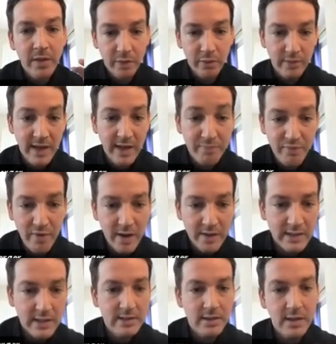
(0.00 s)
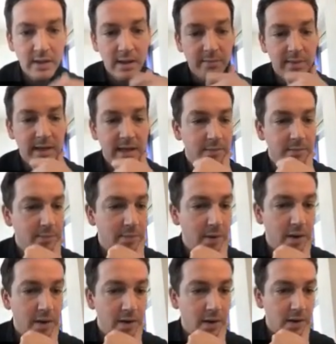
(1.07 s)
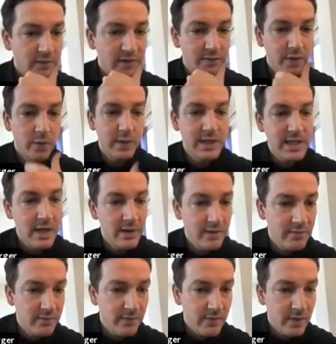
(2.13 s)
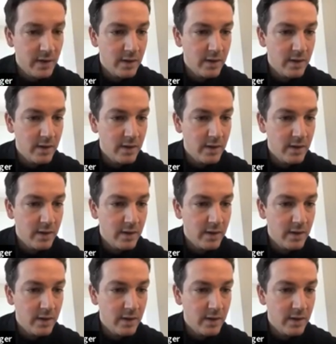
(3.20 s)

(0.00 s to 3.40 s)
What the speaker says: through that process a little bit, but feel free to reach out if